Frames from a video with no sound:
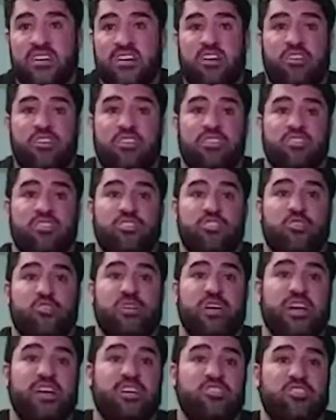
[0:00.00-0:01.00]

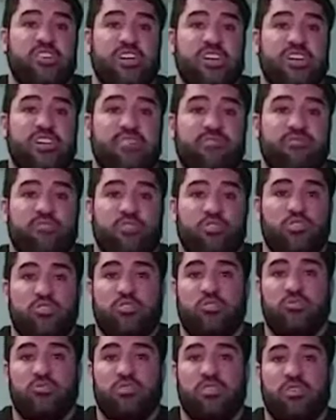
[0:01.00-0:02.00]
Artichoke extract and
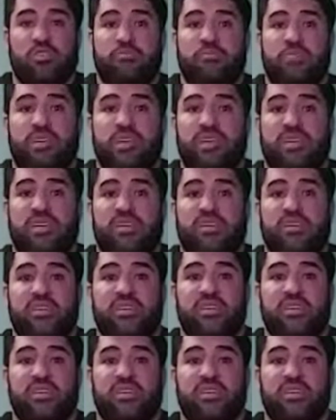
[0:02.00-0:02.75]
forsoken are being